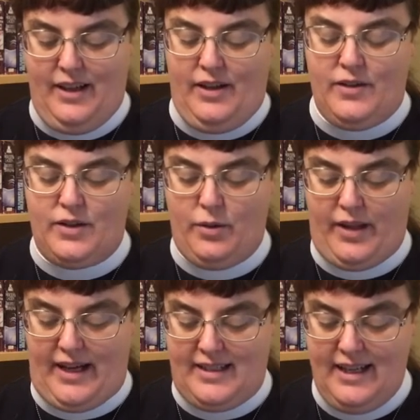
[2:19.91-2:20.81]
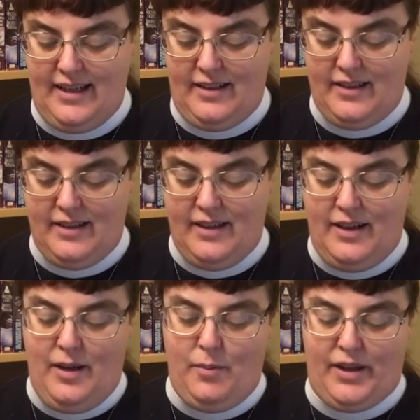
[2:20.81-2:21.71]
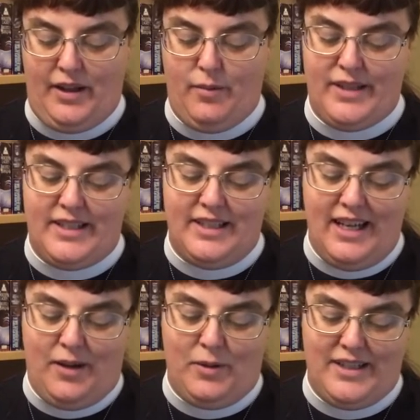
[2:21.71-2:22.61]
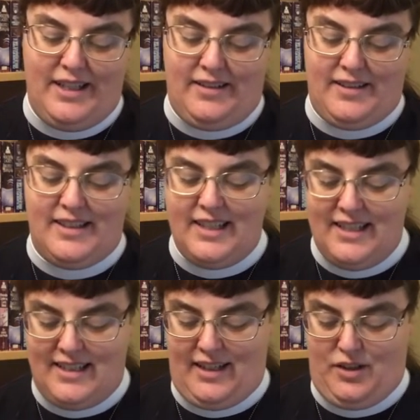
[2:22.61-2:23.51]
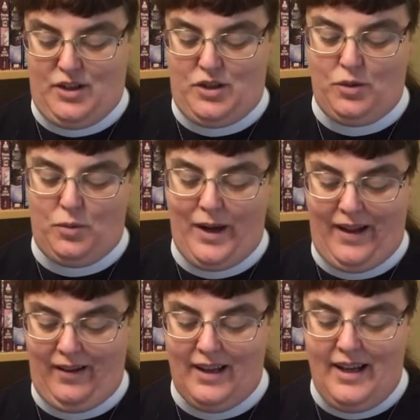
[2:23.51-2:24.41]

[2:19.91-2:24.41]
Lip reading: So they did, but their mistake was in ceasing to do well,